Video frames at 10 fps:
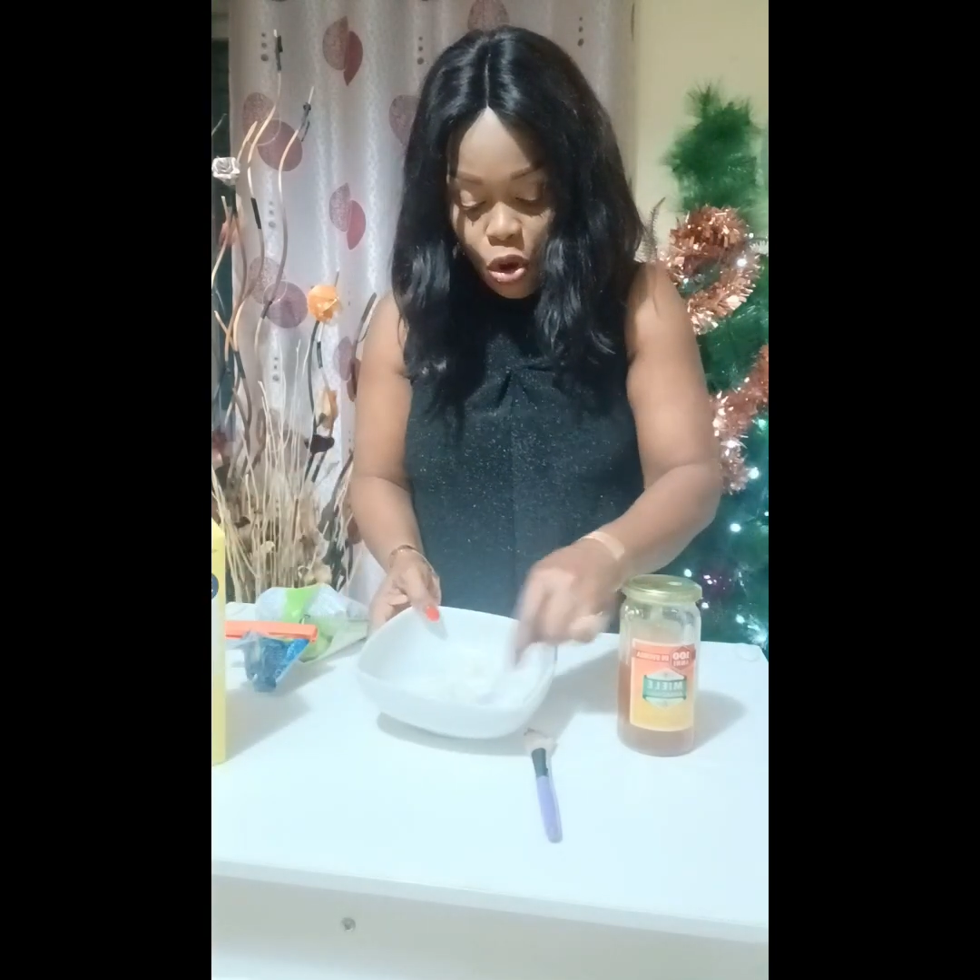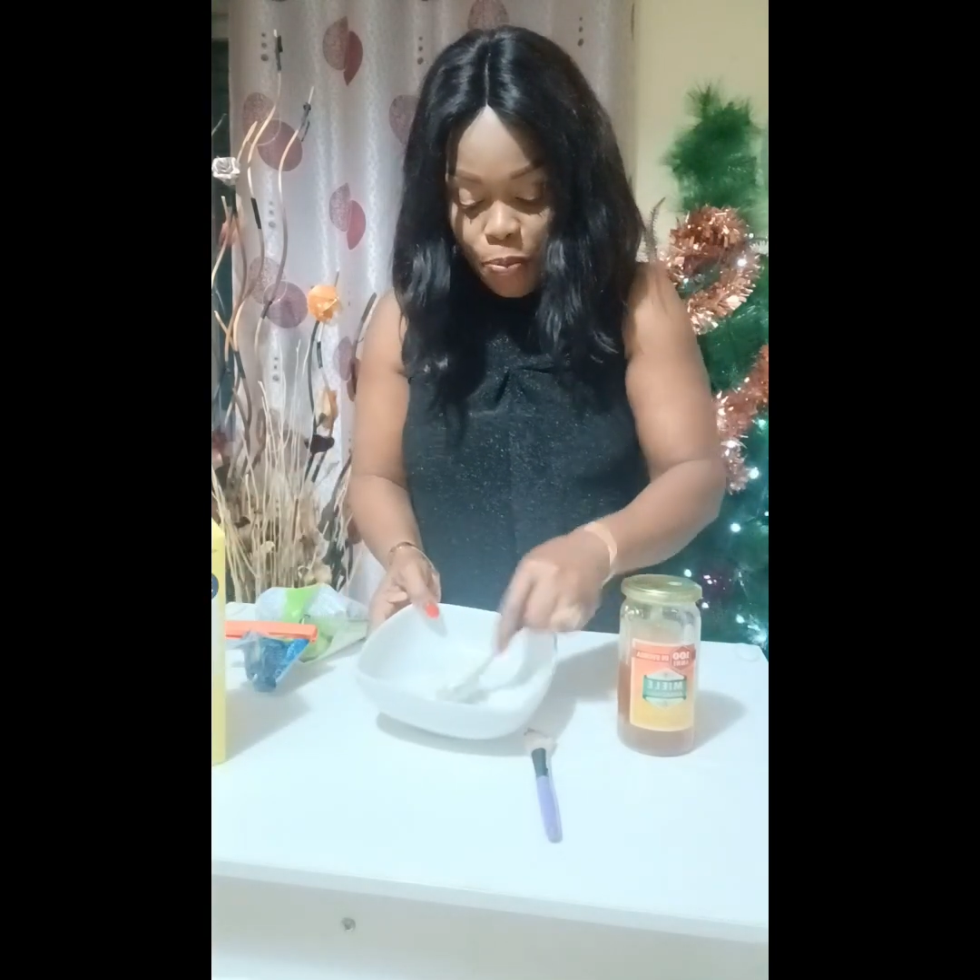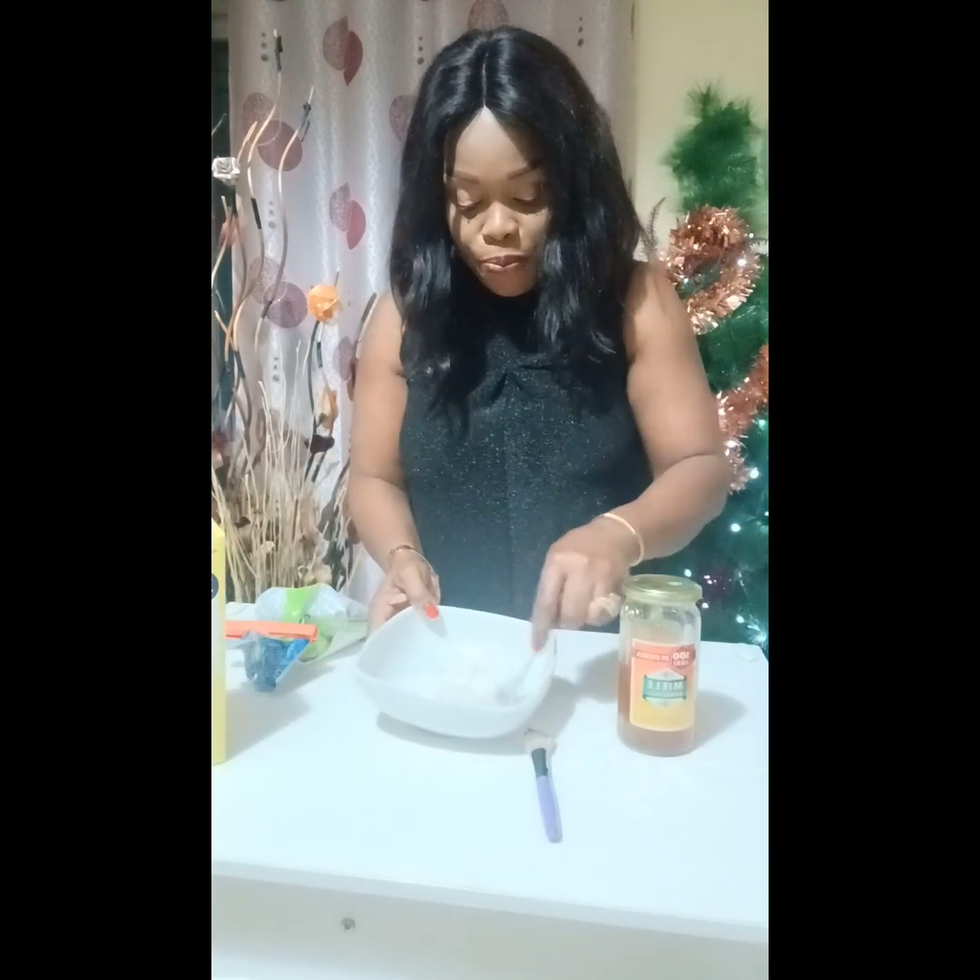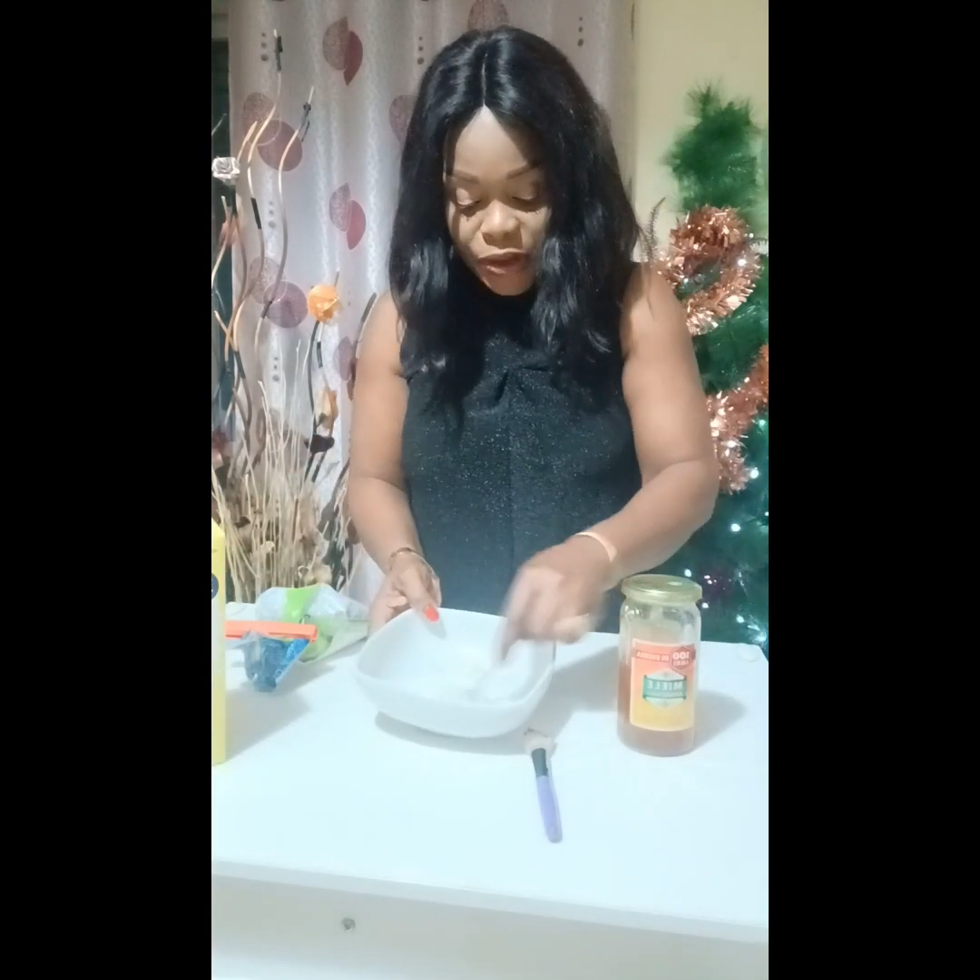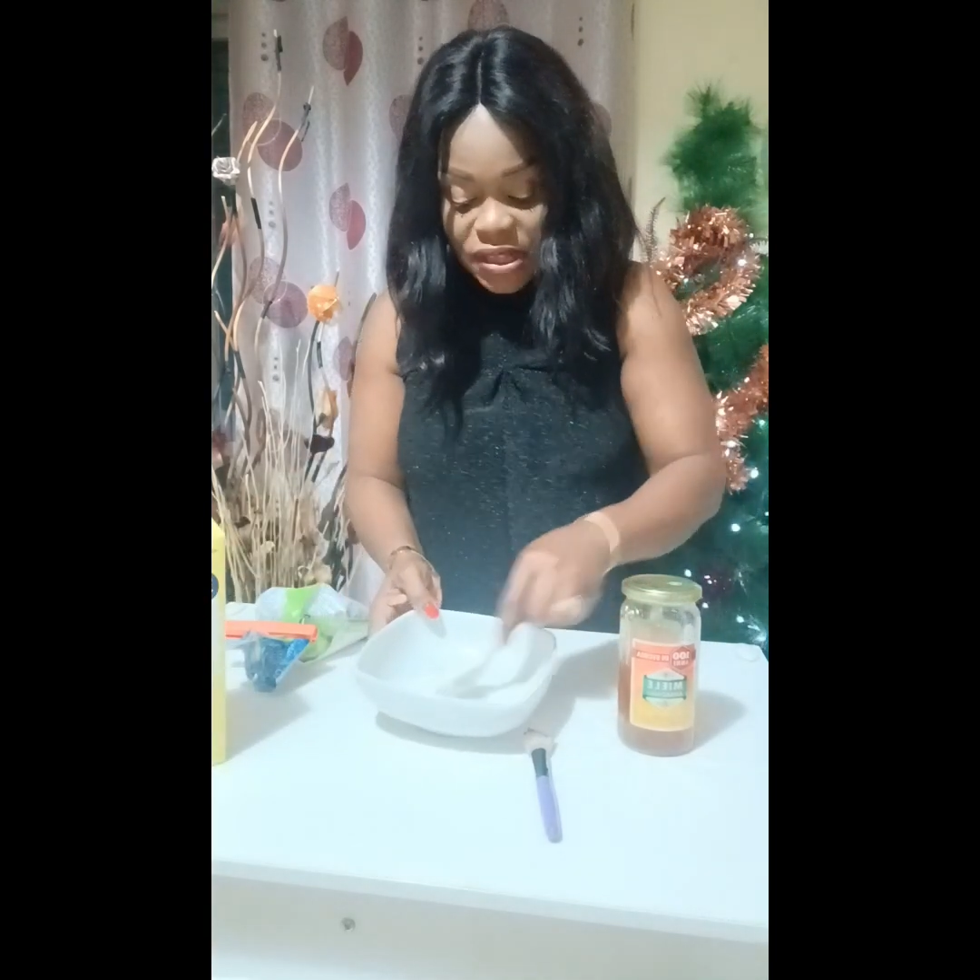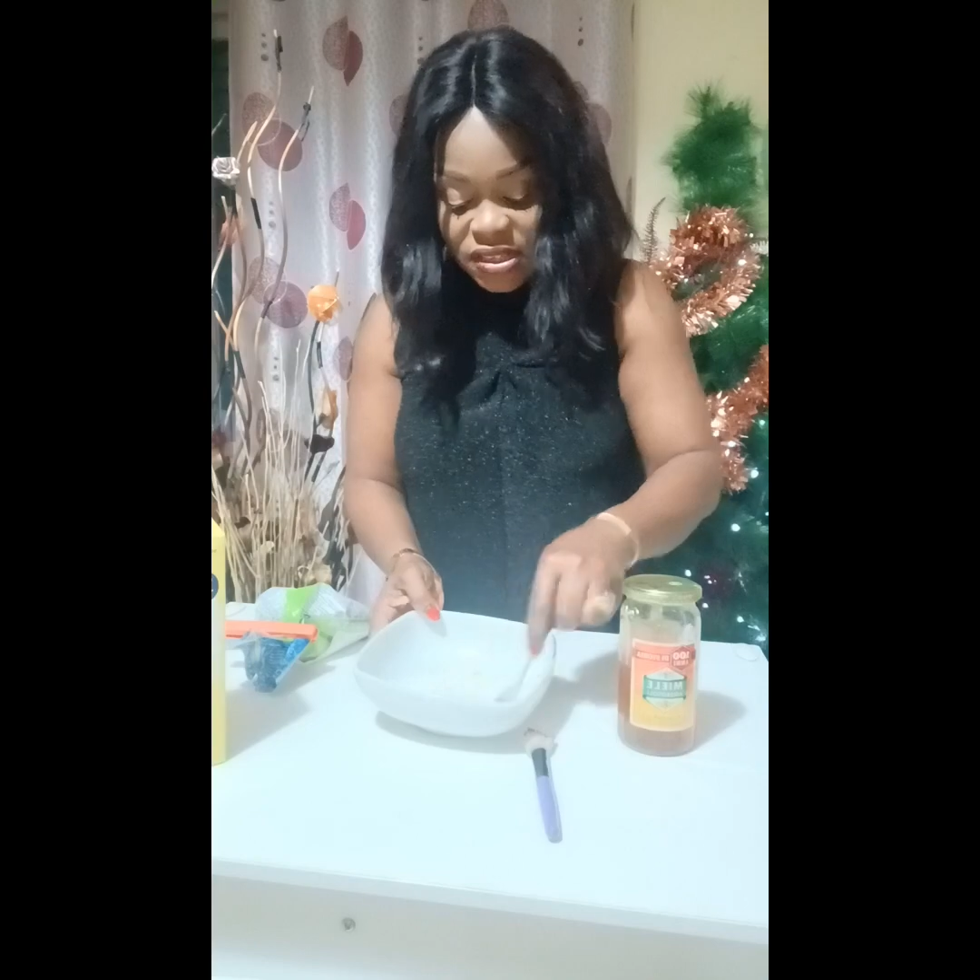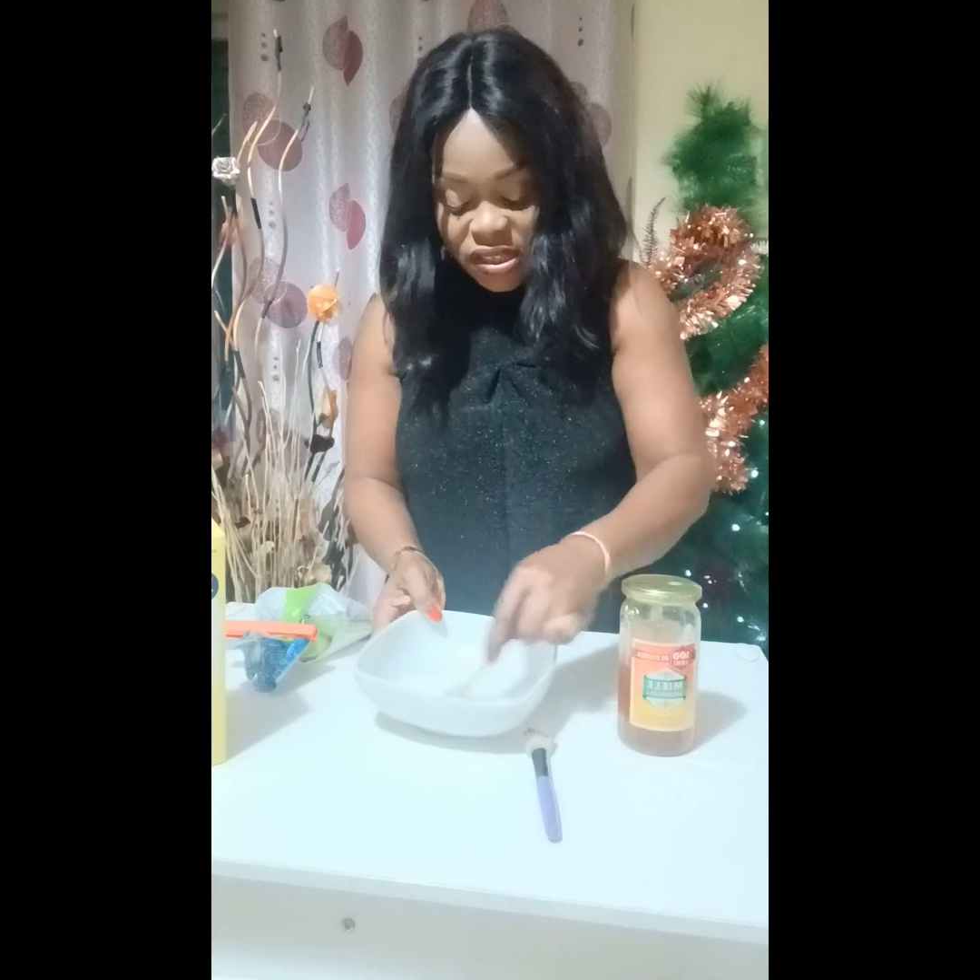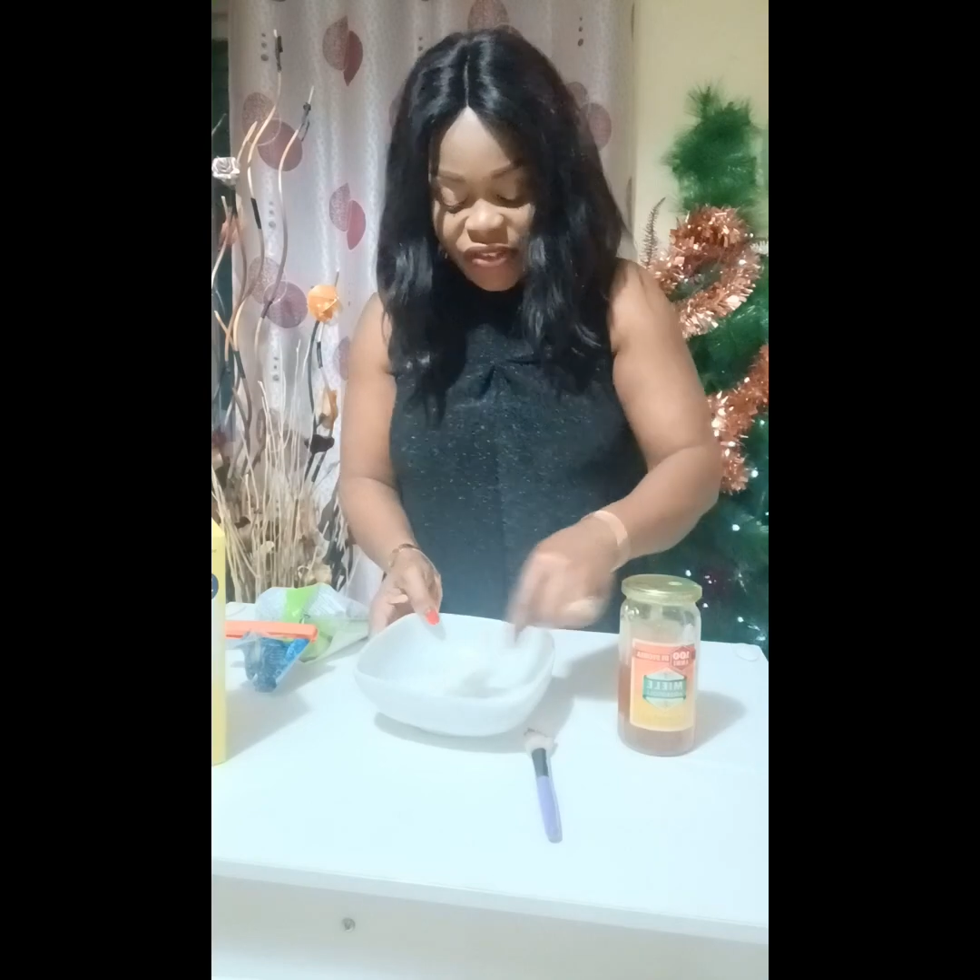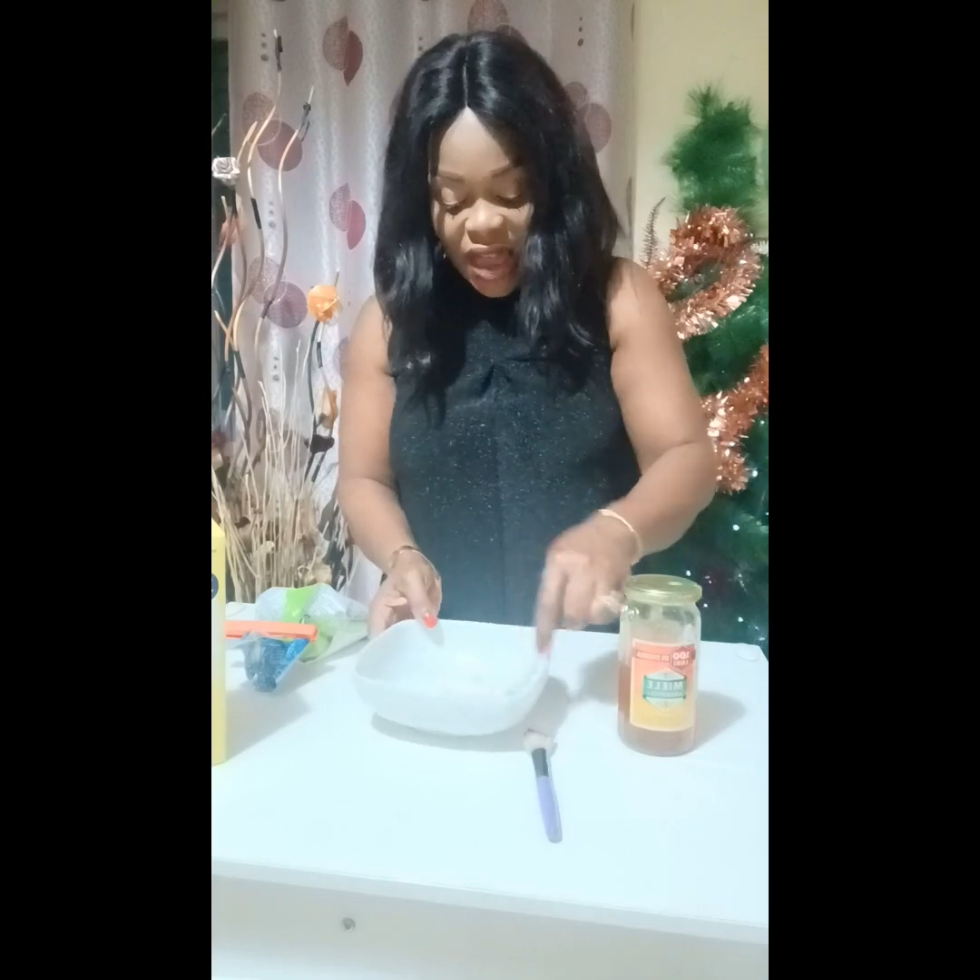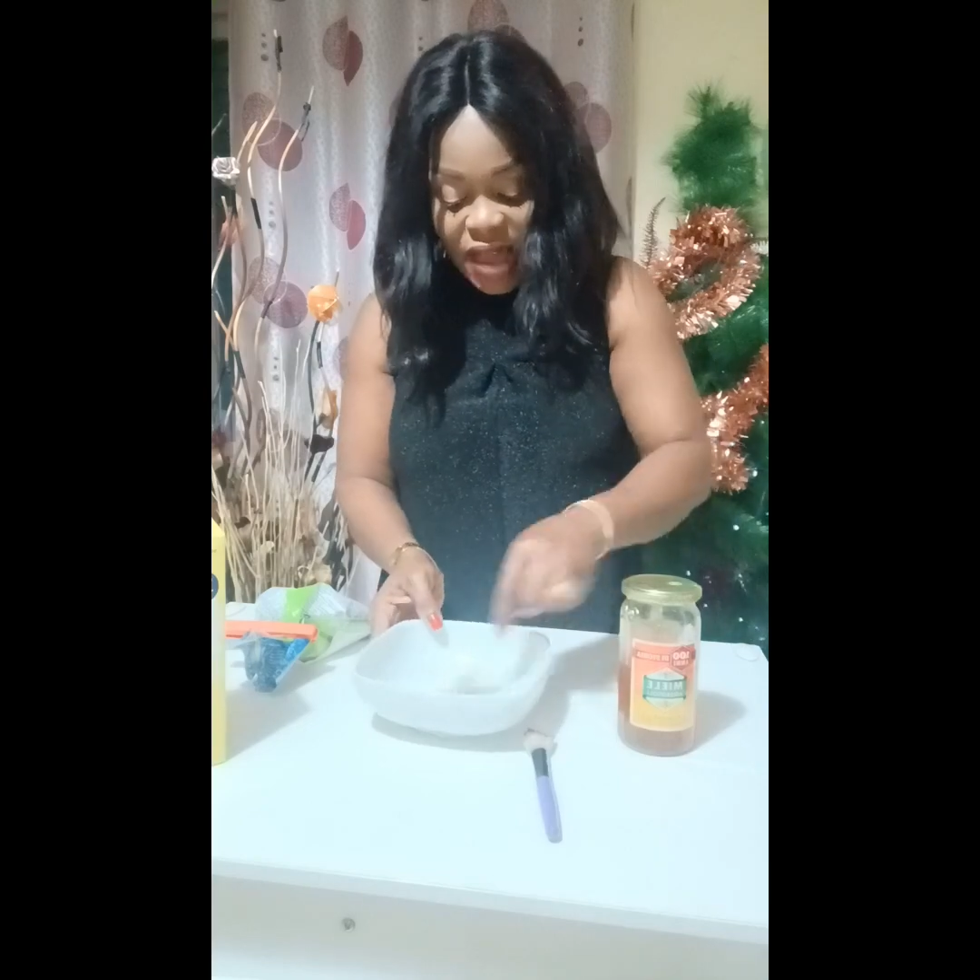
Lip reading: apply this,